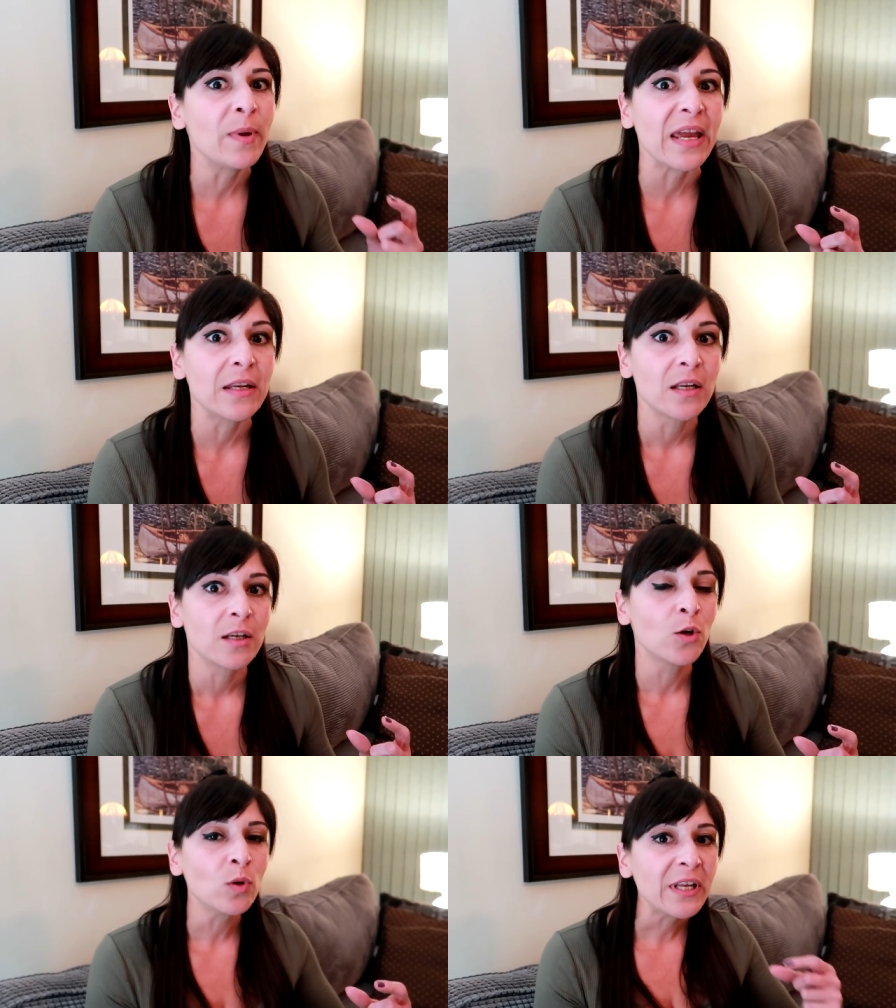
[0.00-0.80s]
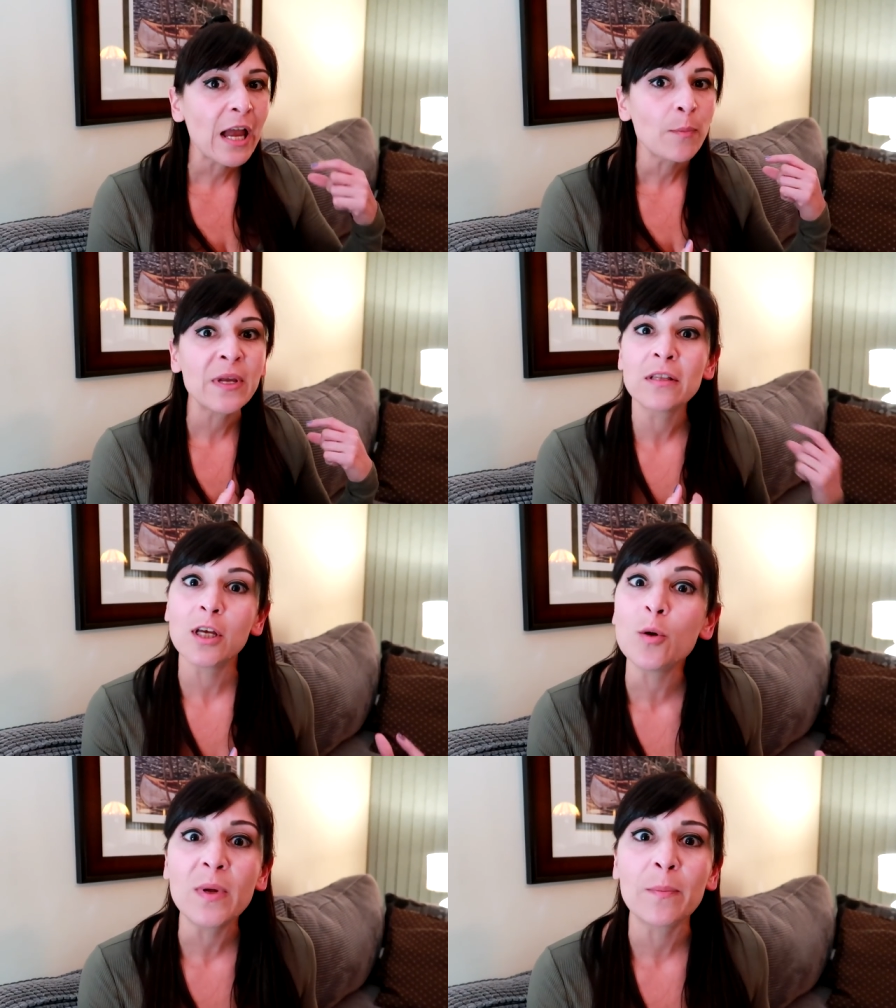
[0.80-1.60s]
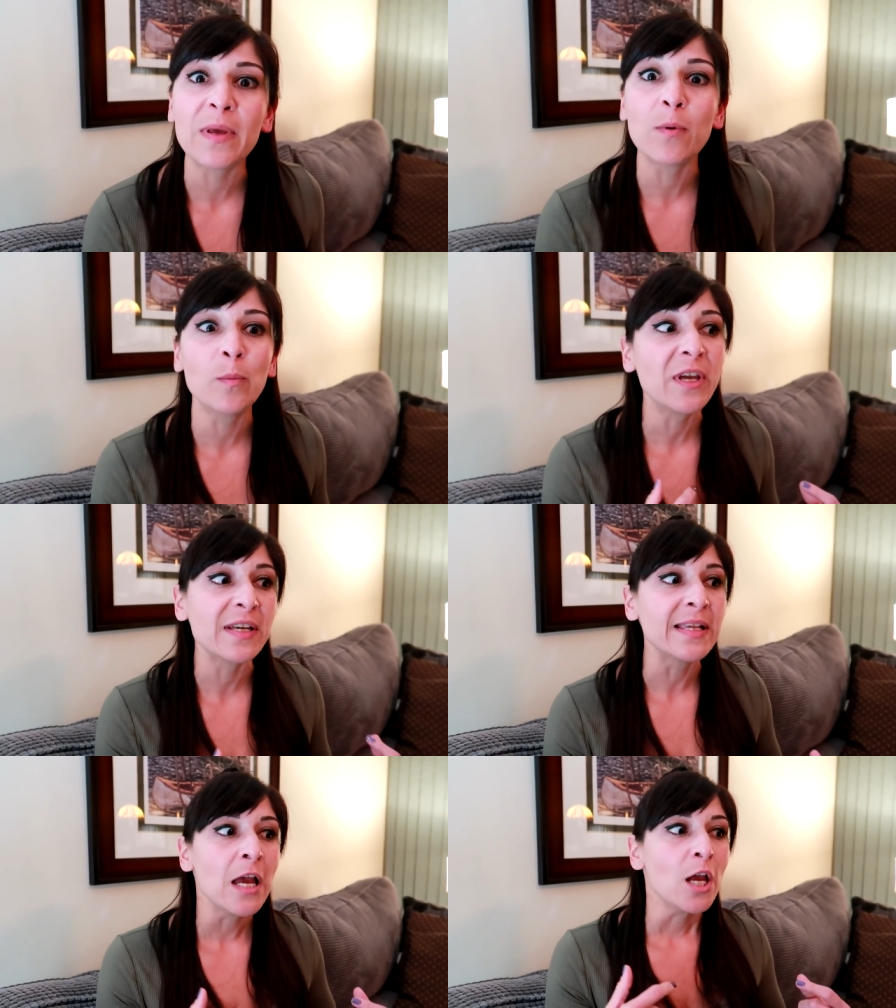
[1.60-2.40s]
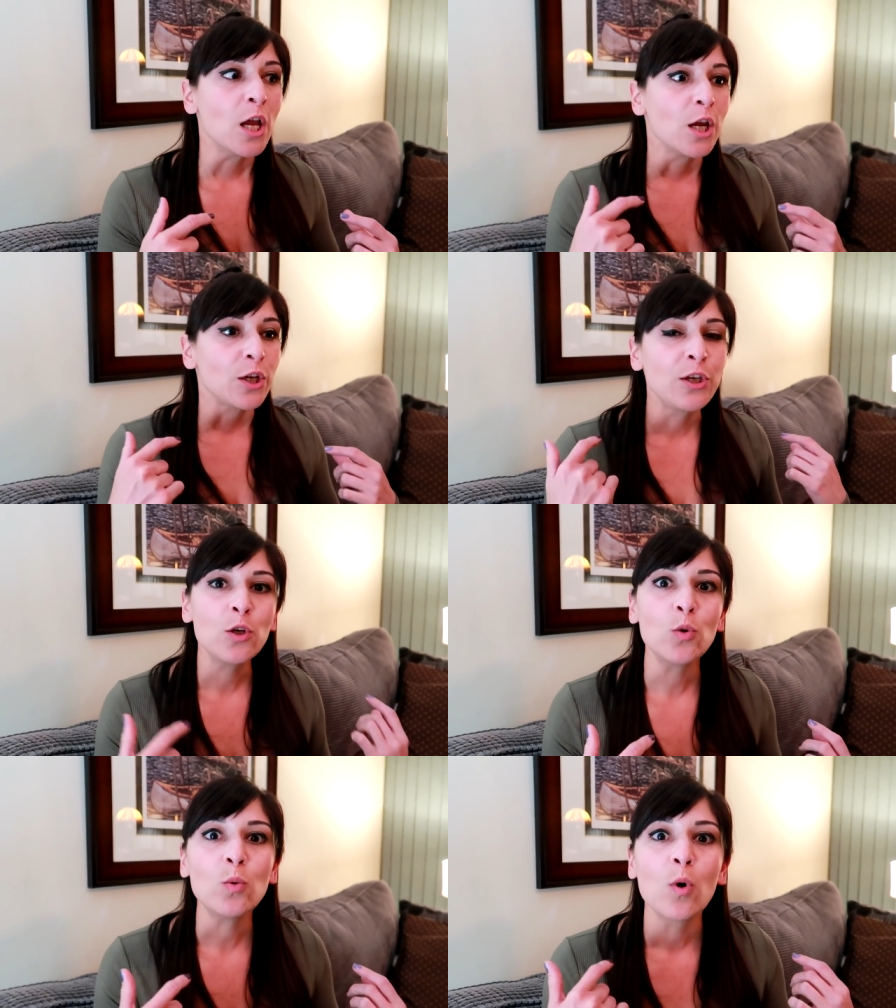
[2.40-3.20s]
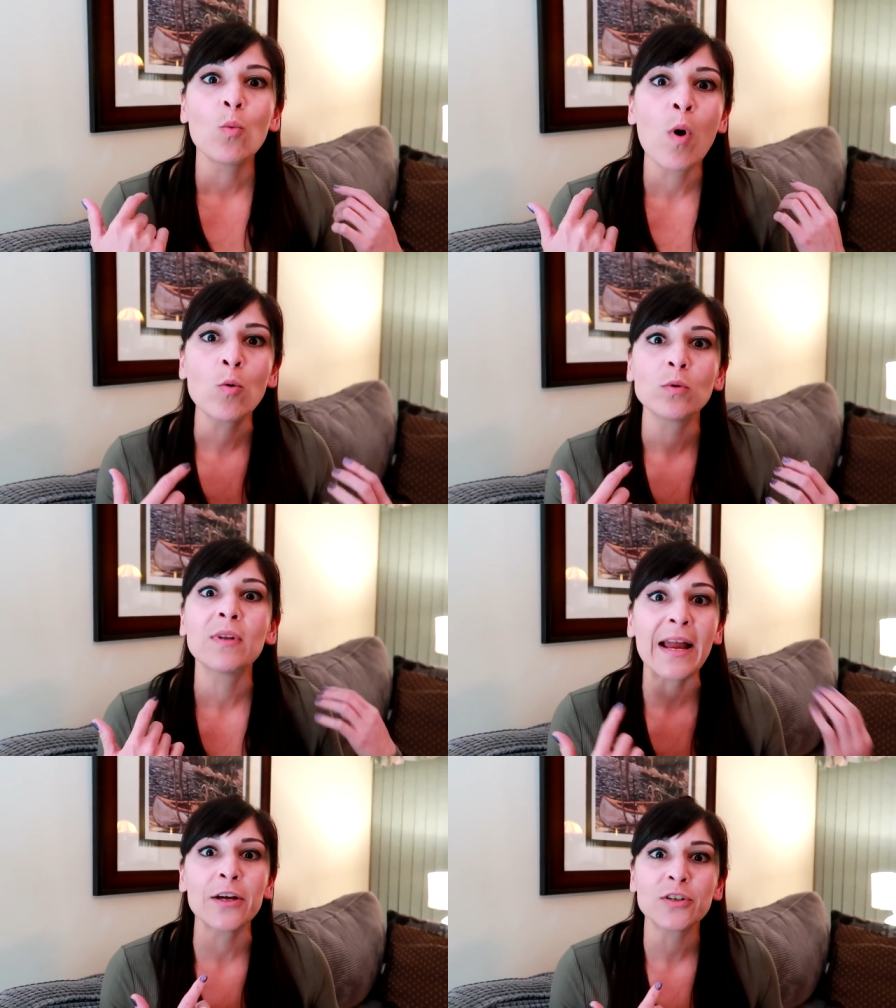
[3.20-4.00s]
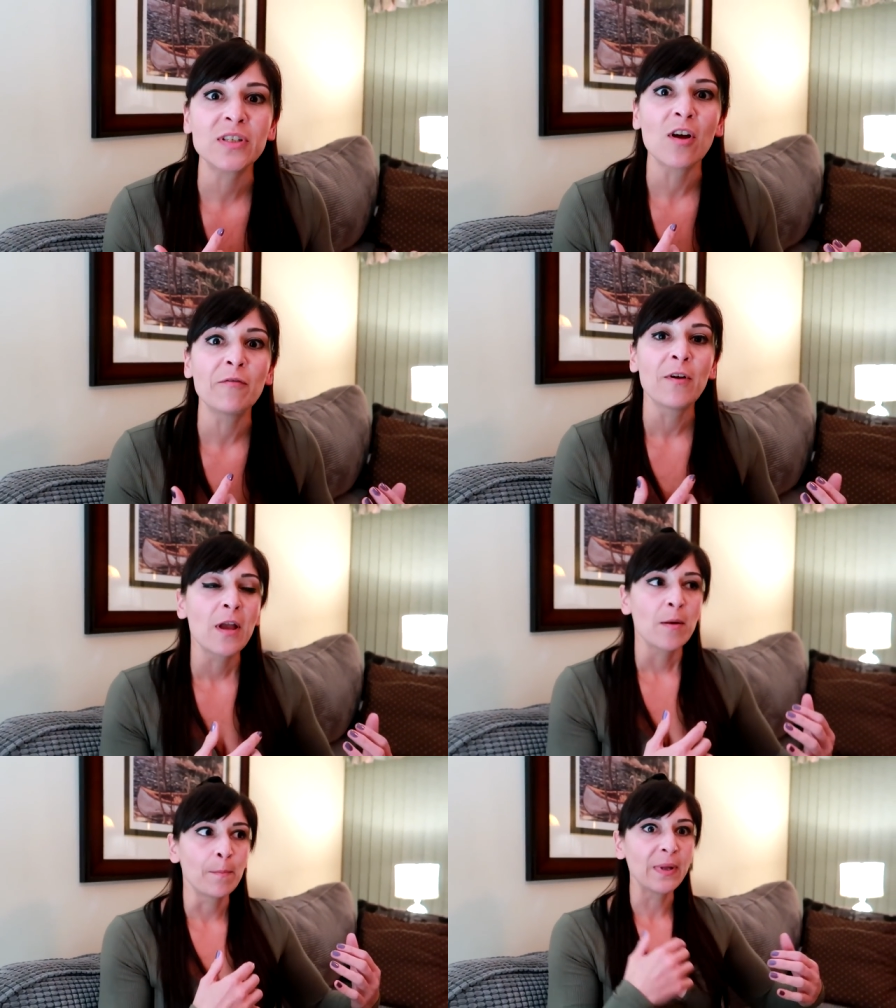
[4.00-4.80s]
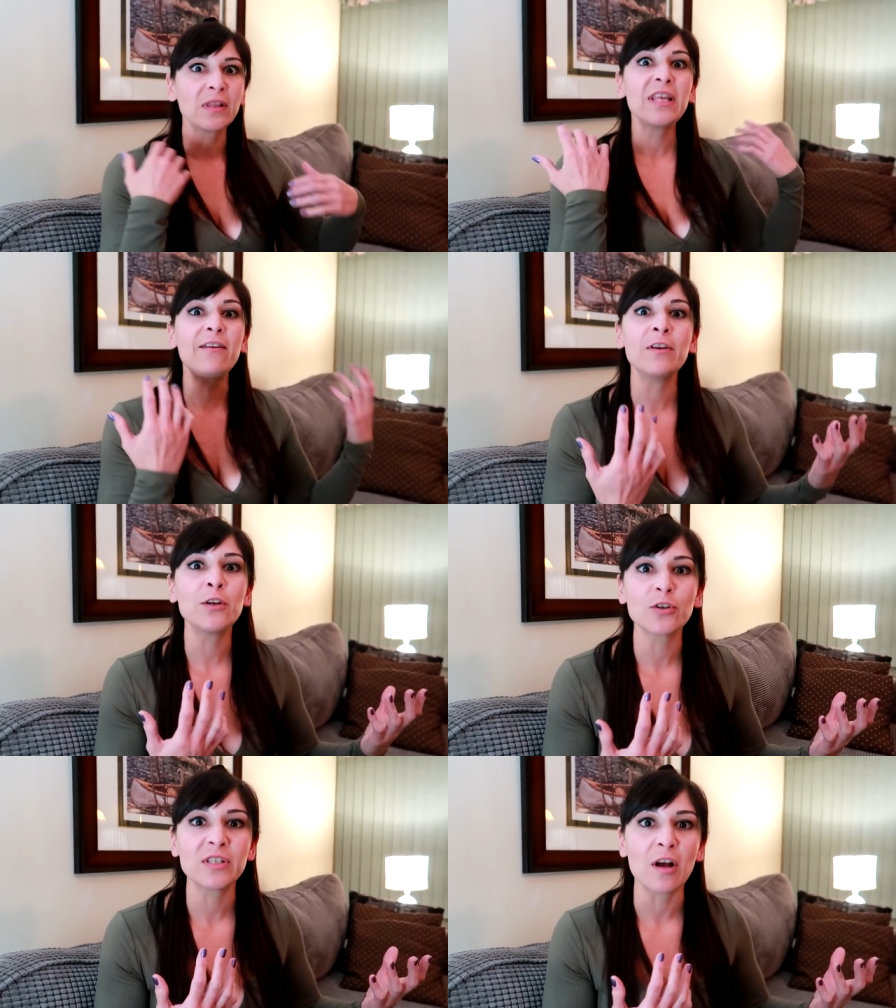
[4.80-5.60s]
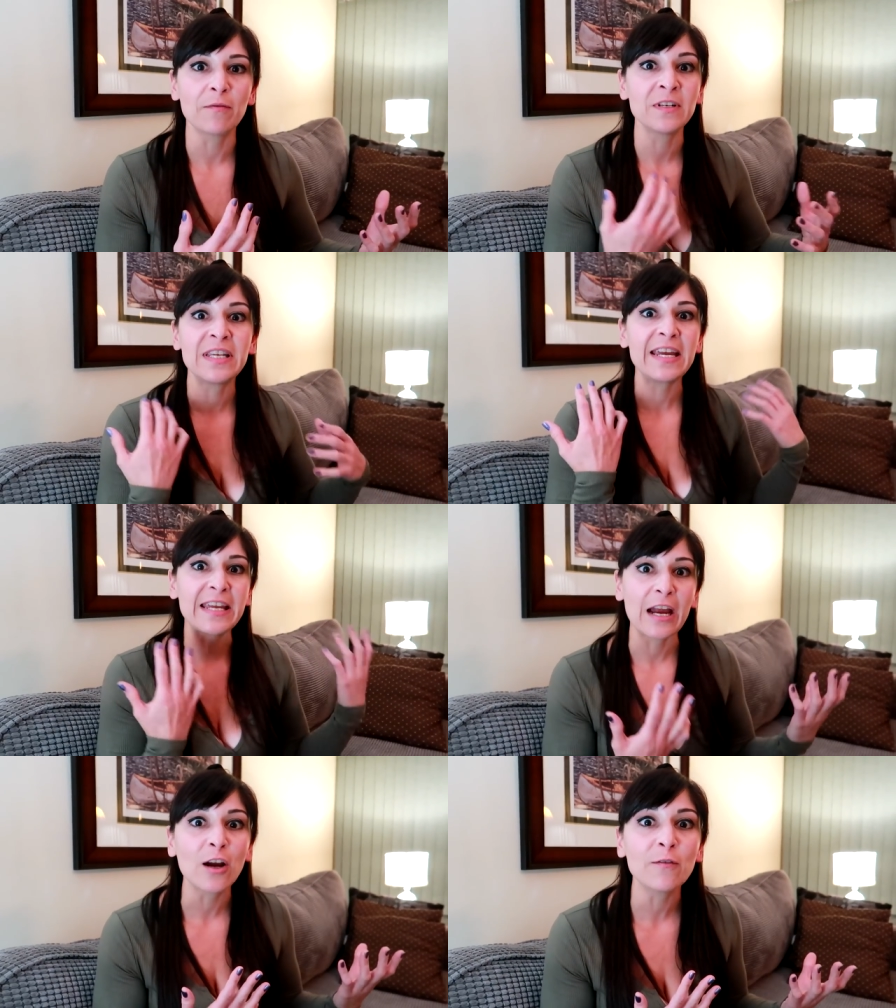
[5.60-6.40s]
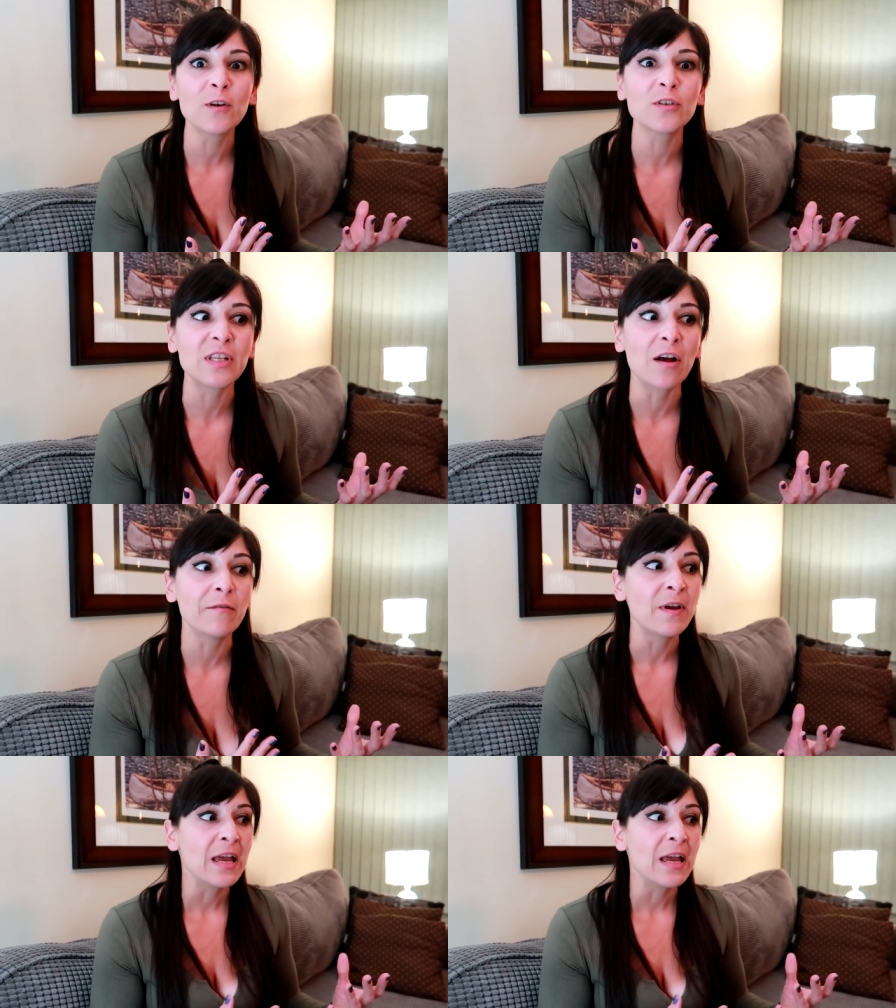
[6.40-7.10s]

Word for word: bit. You're only helping a little bit of people because you won't let yourself believe in yourself and take care of yourself.